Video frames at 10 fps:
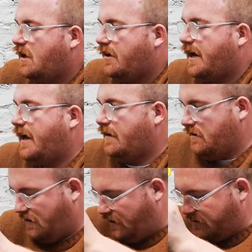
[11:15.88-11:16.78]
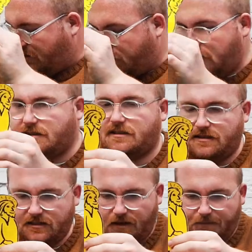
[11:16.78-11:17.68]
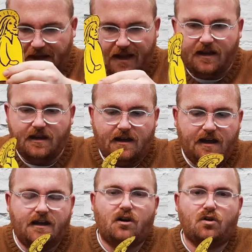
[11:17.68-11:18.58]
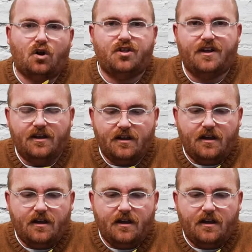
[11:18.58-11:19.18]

Okay. So Jesus is up there in Golgotha,